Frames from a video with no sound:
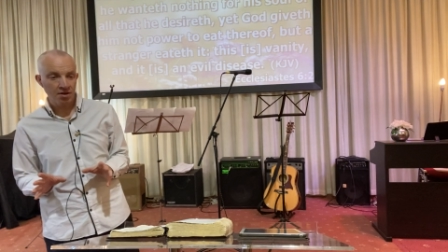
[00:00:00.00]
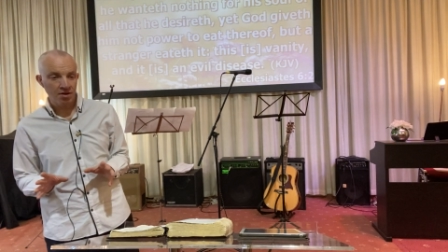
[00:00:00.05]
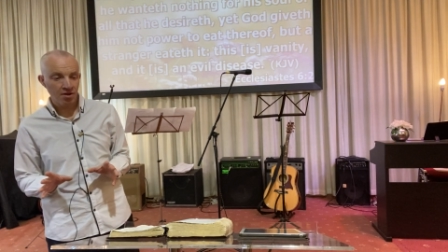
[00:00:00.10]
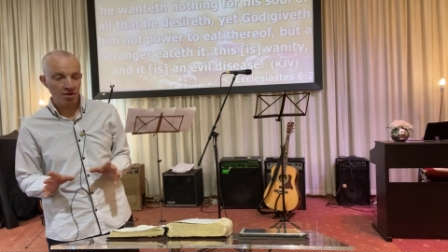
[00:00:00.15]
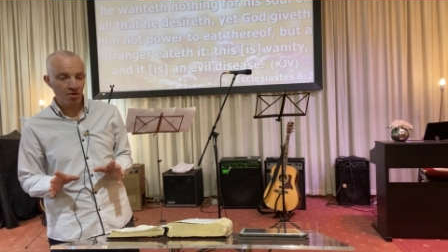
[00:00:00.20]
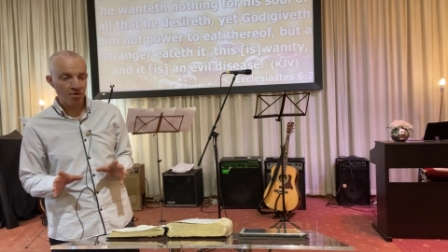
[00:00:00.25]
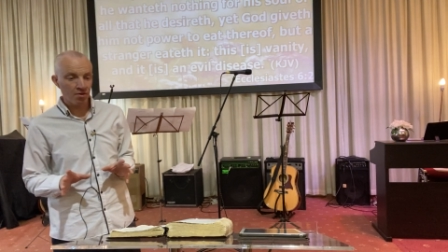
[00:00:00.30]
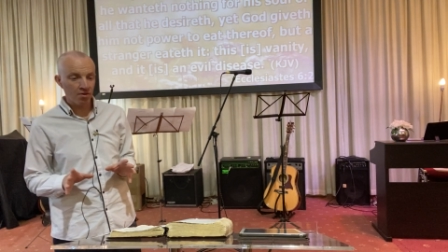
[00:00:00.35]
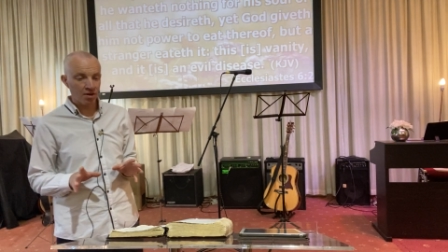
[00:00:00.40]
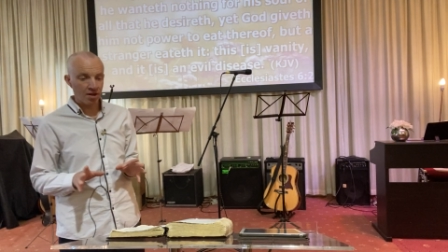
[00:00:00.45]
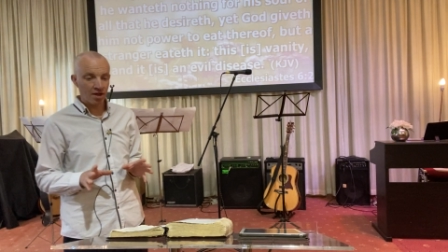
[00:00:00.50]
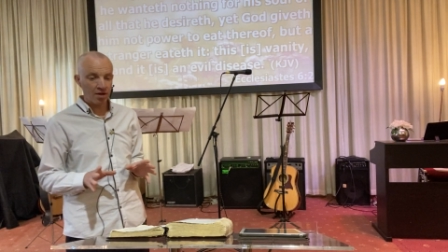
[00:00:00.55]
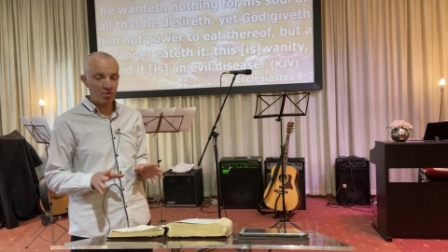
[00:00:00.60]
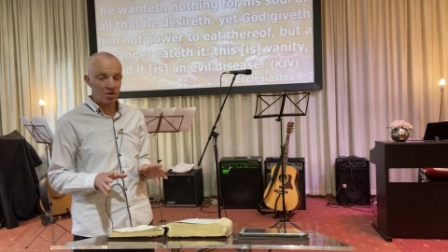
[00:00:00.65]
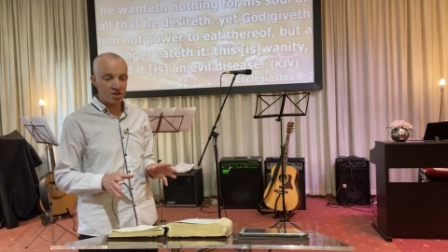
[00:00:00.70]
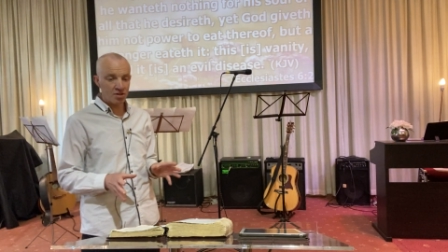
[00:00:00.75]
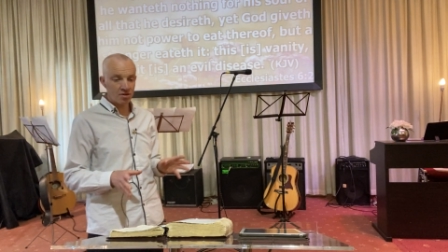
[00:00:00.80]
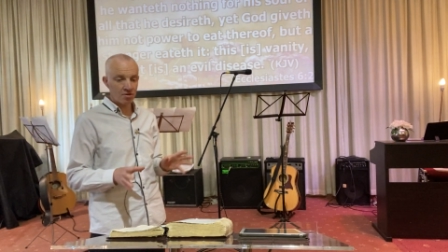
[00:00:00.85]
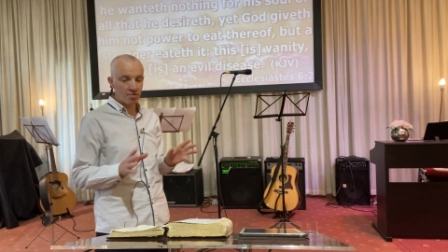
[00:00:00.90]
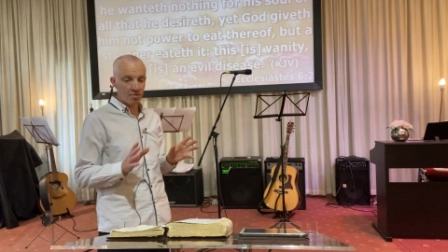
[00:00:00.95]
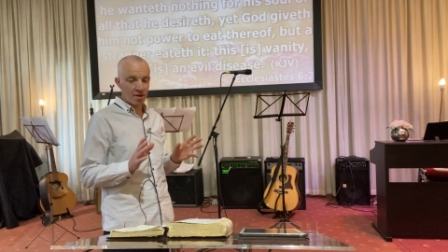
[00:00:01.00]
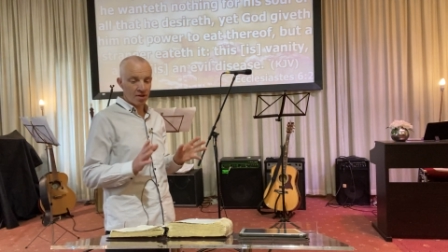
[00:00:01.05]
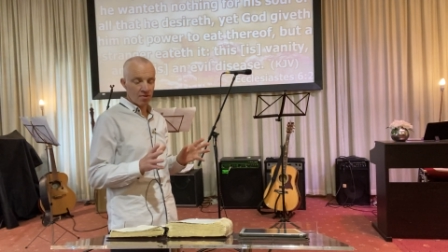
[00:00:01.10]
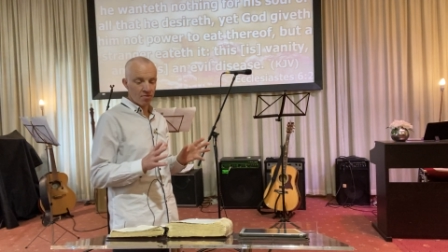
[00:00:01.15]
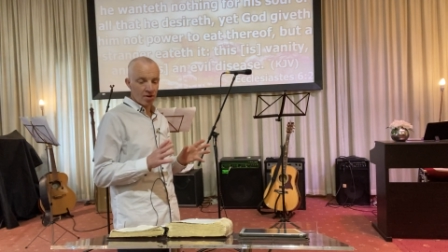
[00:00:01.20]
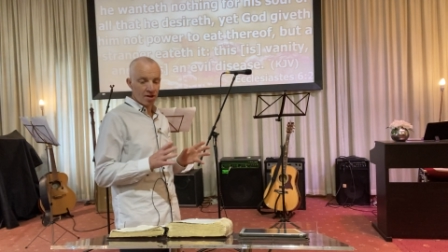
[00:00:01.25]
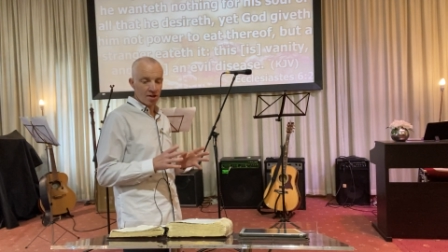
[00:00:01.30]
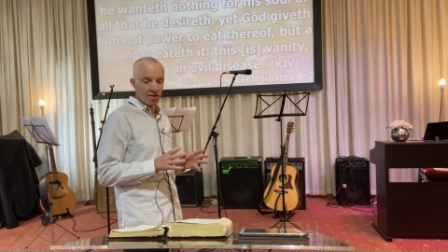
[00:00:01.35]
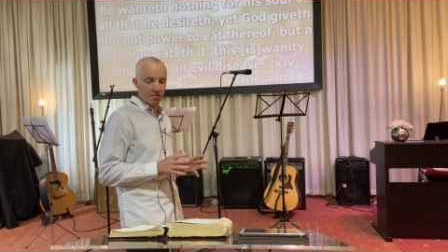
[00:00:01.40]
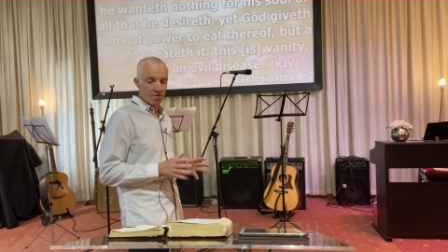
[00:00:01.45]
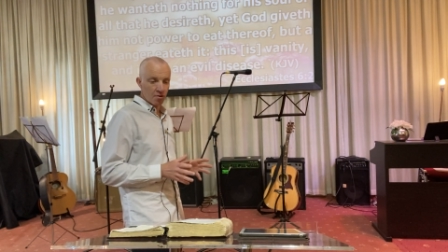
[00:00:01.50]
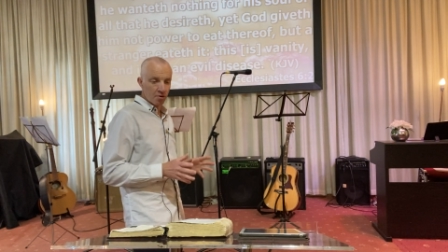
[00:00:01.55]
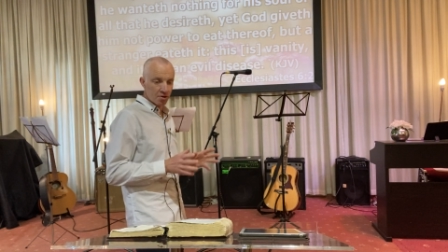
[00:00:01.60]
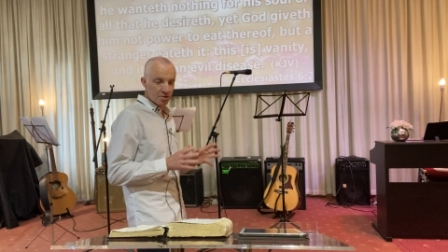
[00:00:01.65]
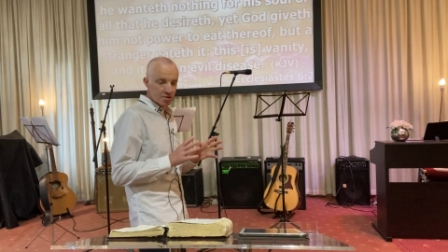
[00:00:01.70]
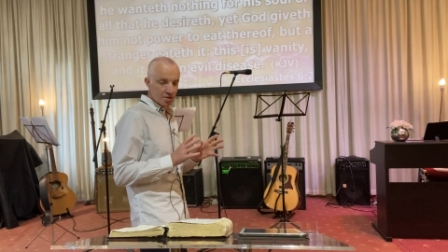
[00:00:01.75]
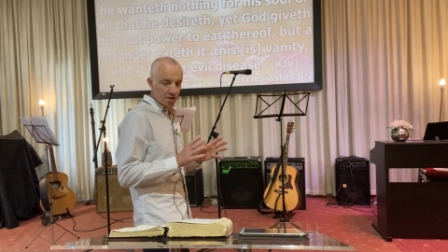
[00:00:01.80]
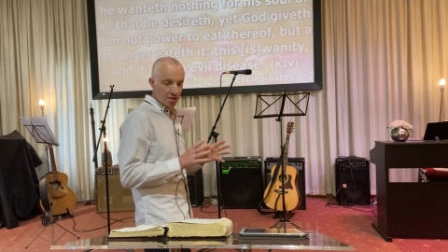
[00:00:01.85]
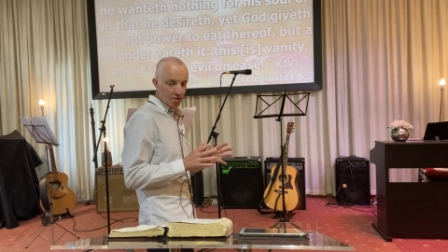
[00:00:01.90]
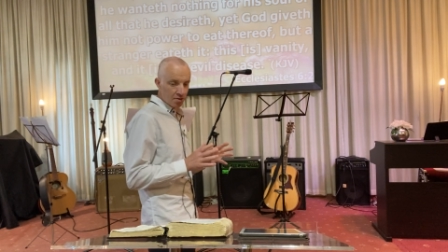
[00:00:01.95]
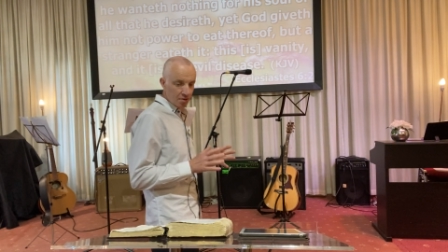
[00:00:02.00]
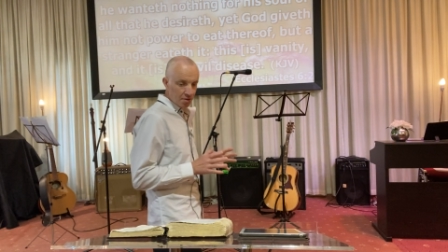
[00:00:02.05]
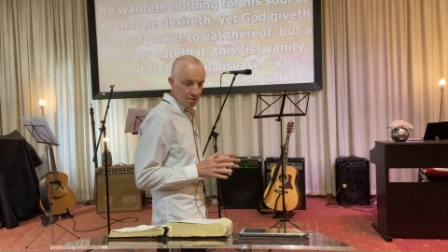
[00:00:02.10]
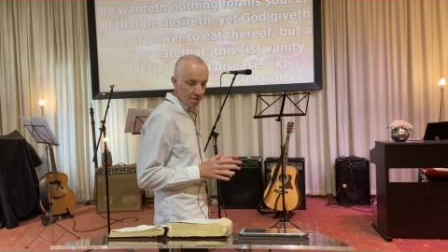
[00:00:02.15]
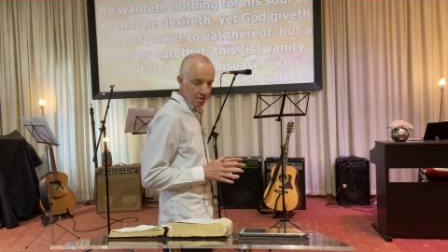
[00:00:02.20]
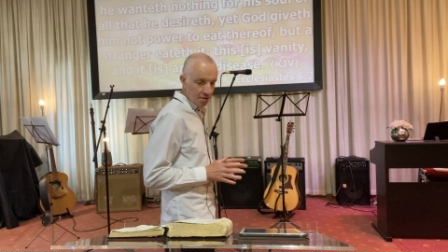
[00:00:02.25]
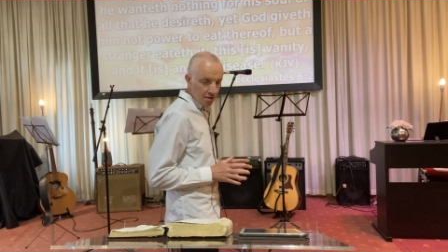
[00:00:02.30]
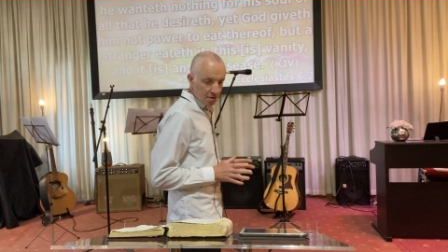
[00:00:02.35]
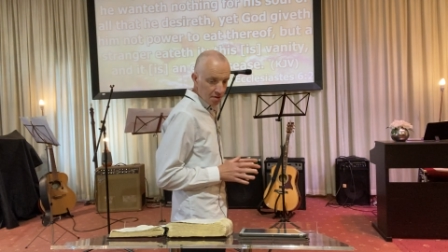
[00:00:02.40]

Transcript: You know, you shouldn't be really focusing on,